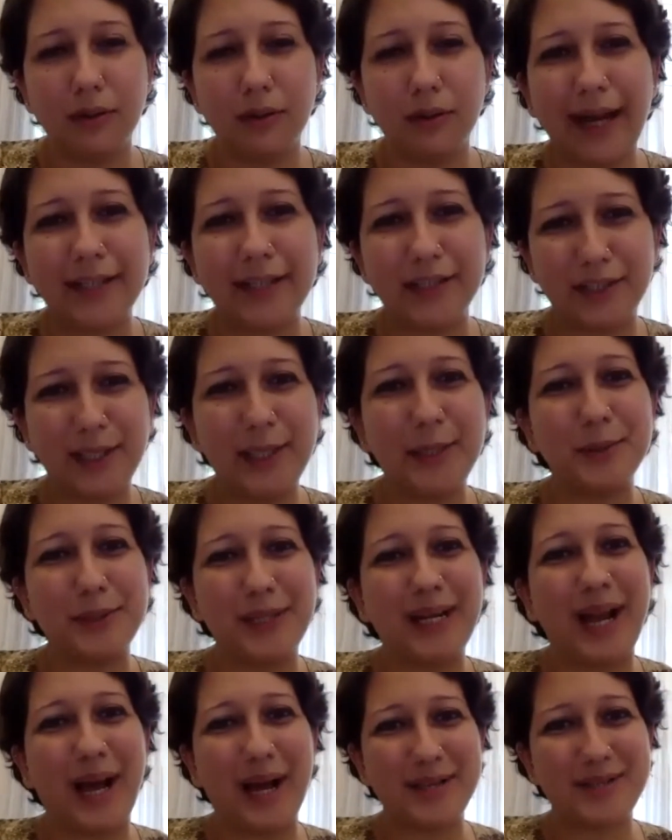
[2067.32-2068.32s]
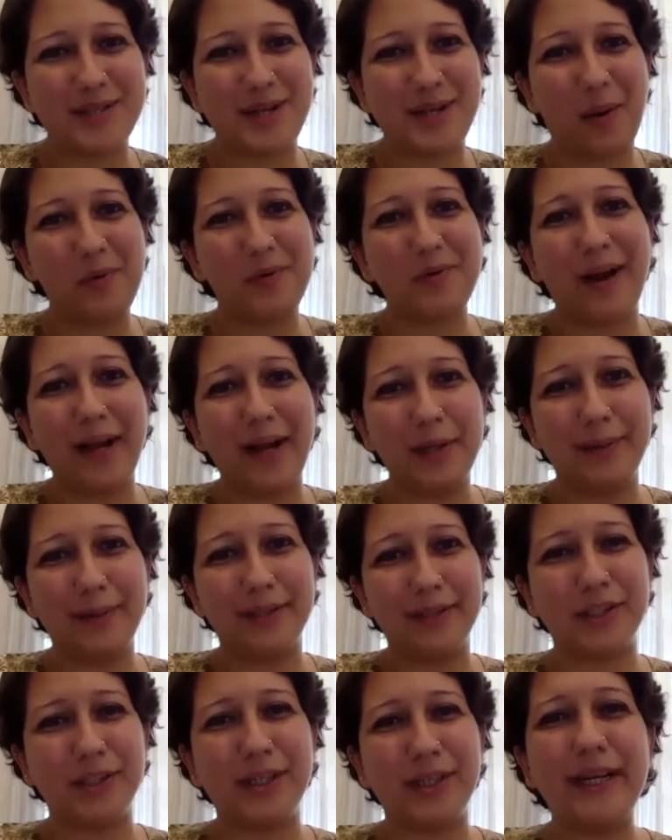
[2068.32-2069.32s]
actually to the last round
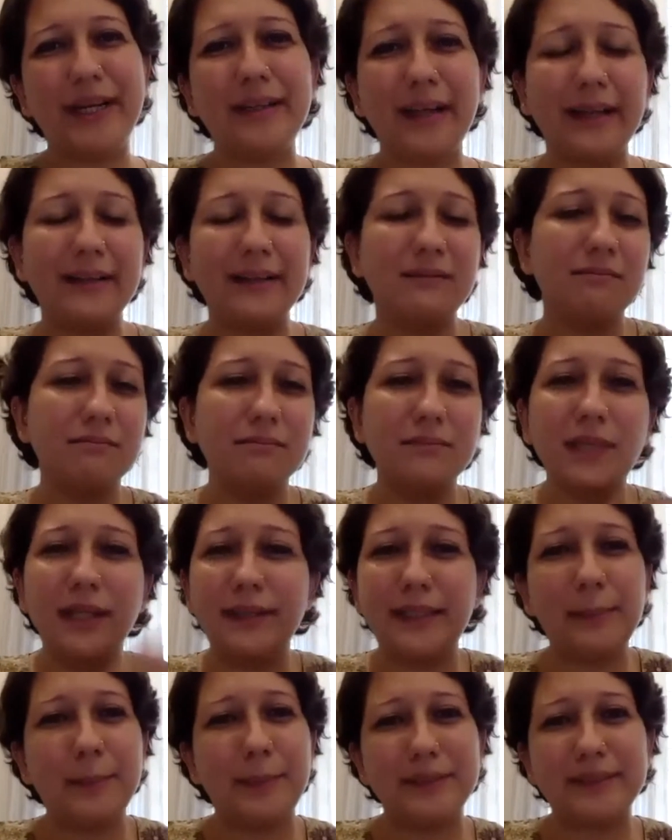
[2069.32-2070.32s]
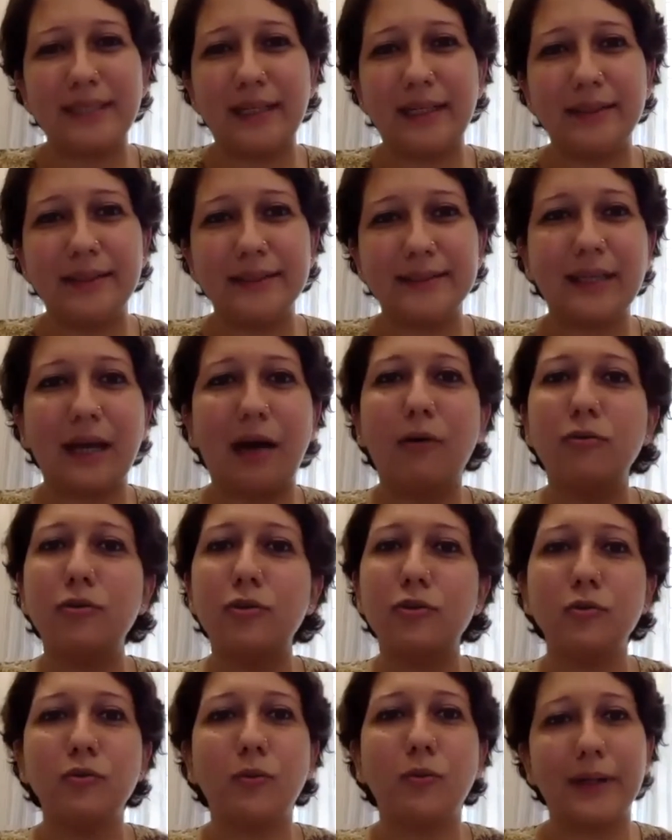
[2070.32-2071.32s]
valuation, right? Like 30% discount
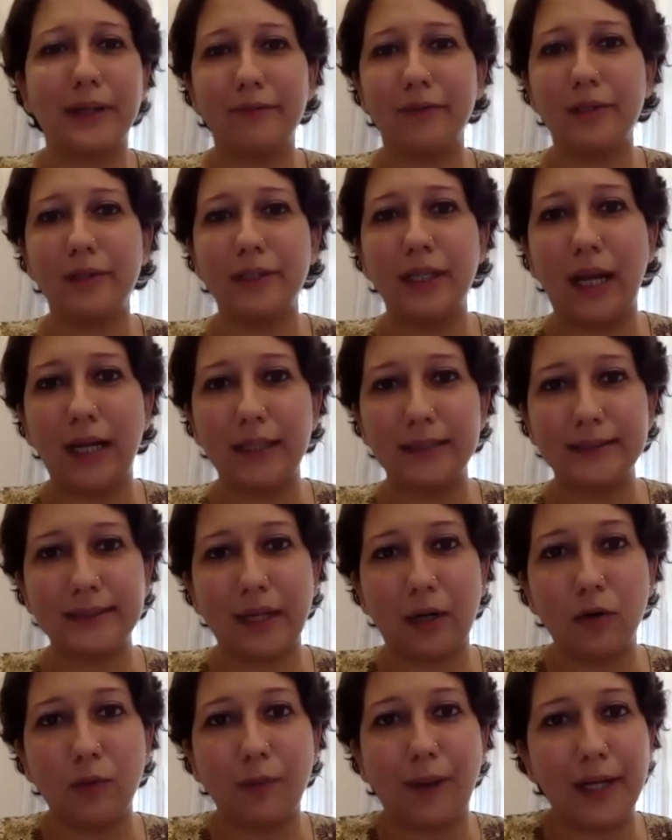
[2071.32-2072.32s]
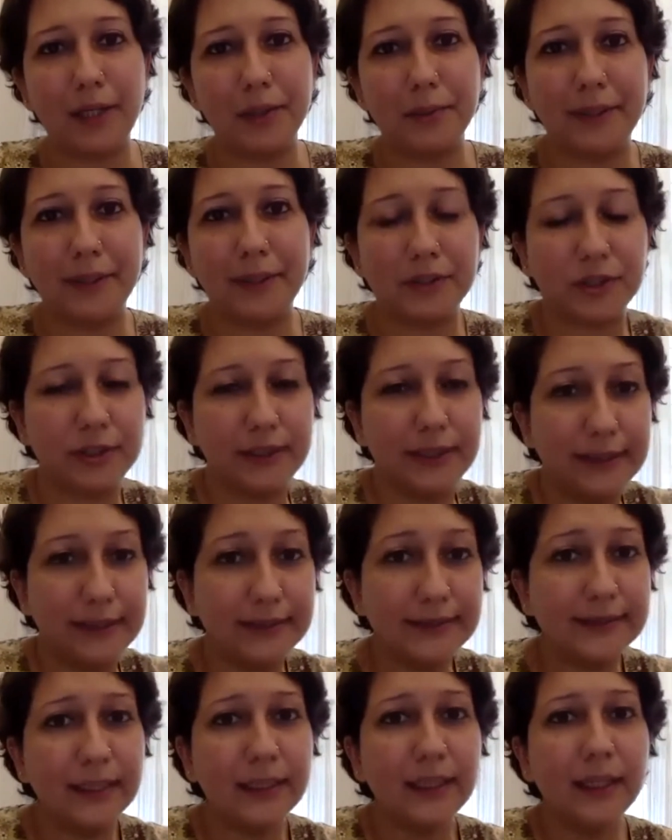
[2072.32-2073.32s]
to whatever the last round valuation
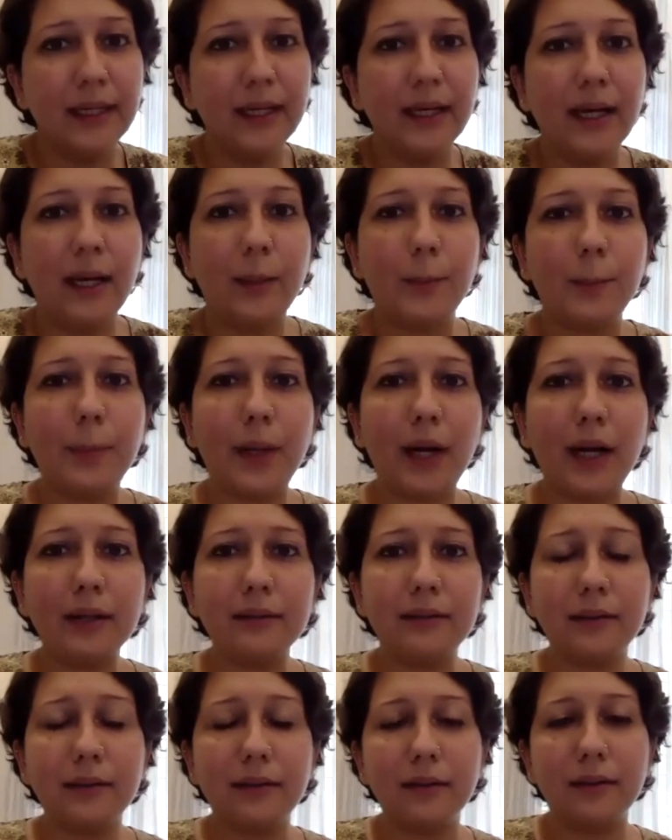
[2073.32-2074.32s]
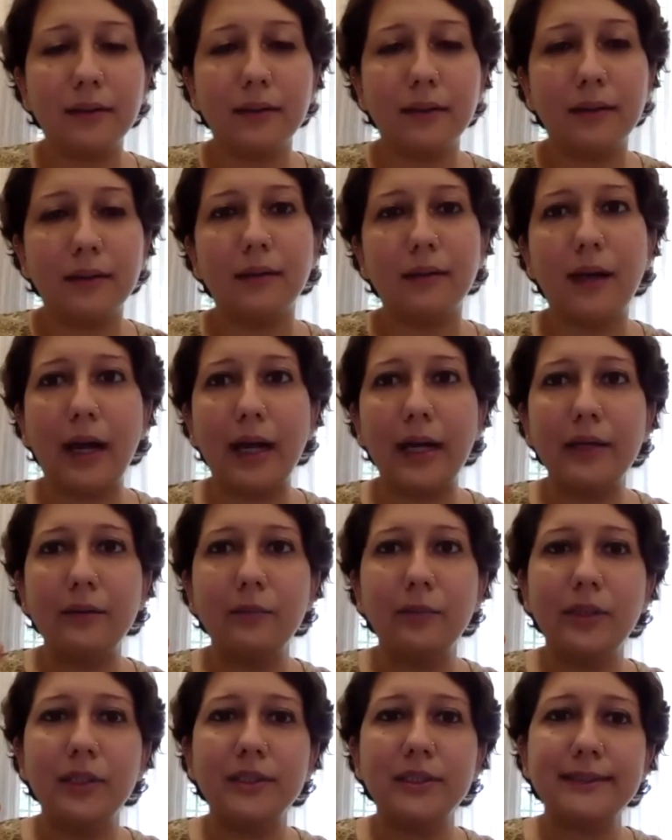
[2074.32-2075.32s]
is. But I
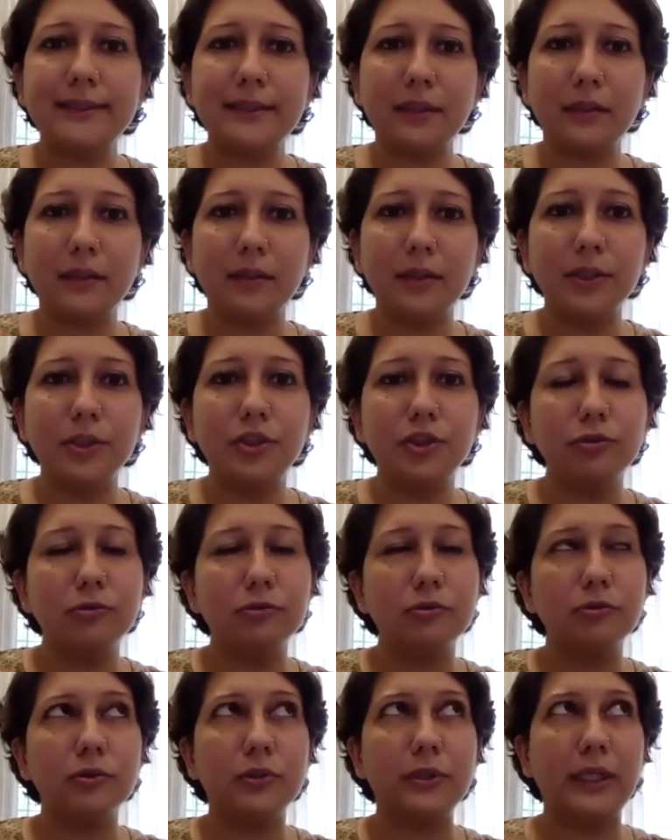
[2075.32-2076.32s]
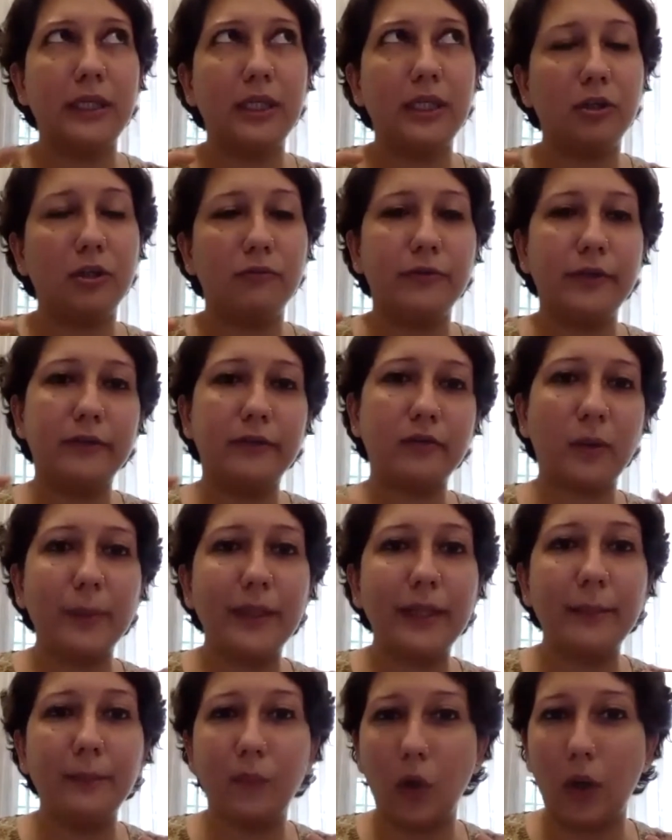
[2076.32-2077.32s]
will just urge you to think of it from
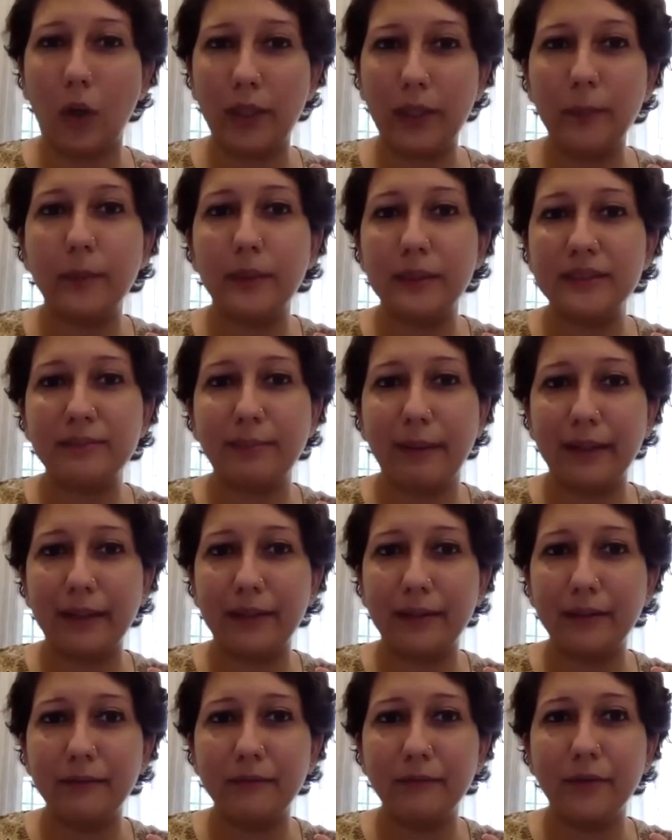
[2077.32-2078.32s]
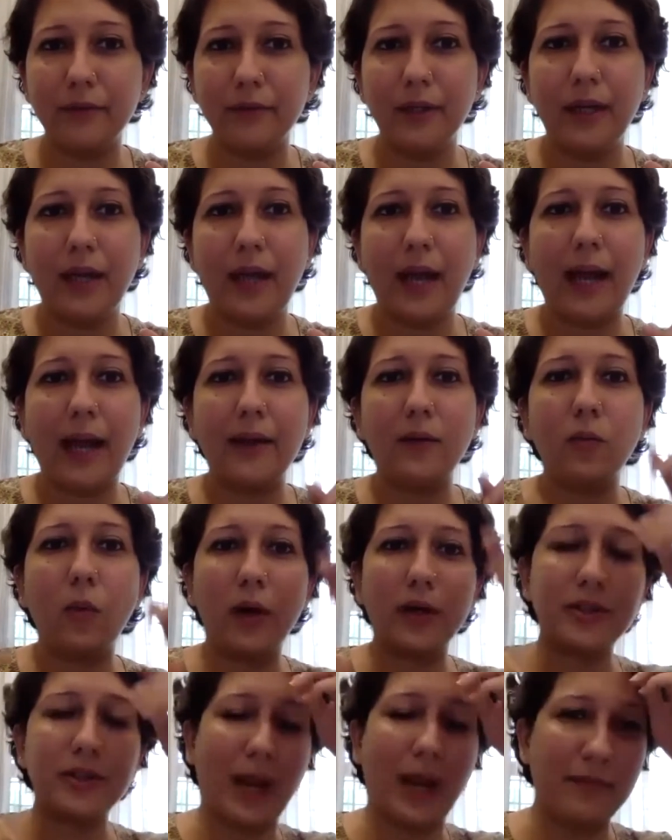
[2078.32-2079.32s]
an employee perspective and
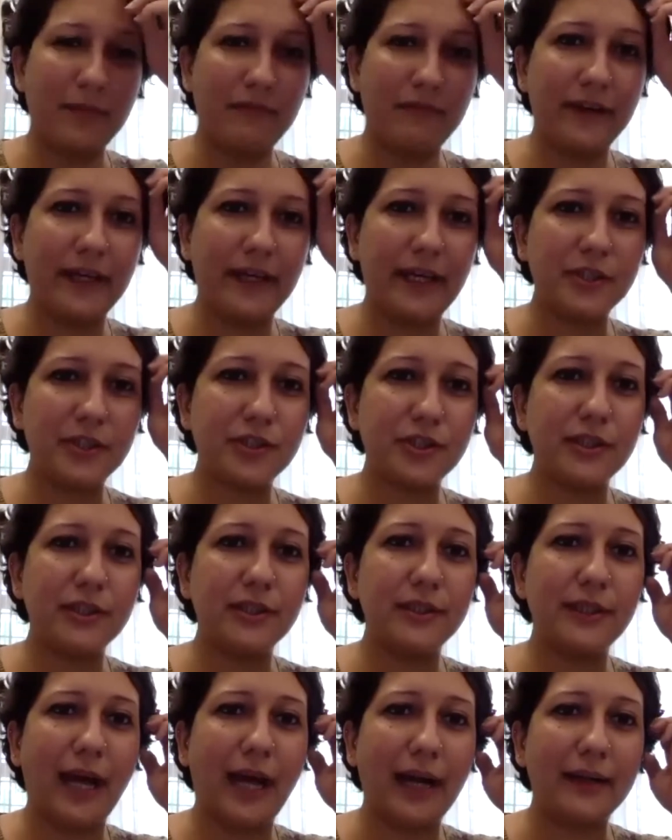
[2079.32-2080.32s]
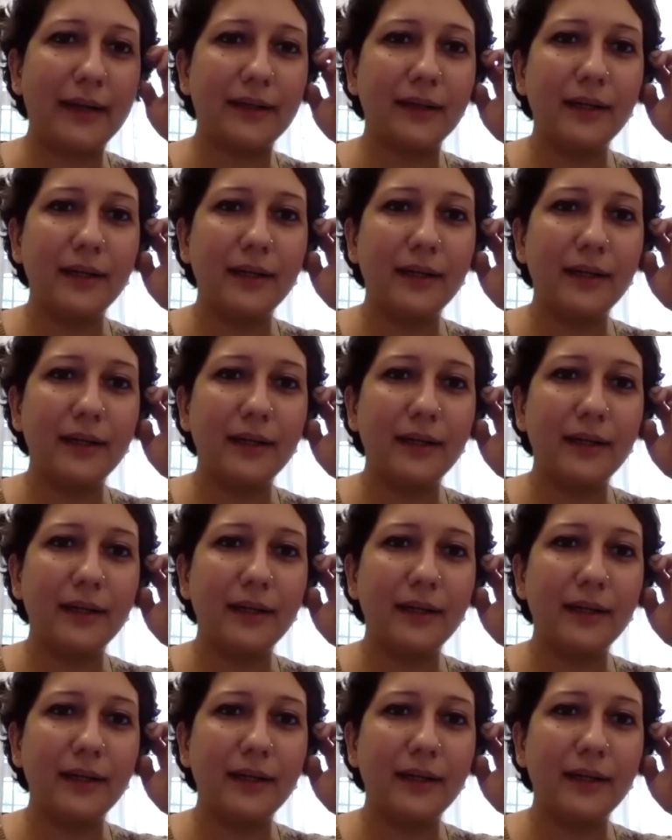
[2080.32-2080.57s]
what ramification that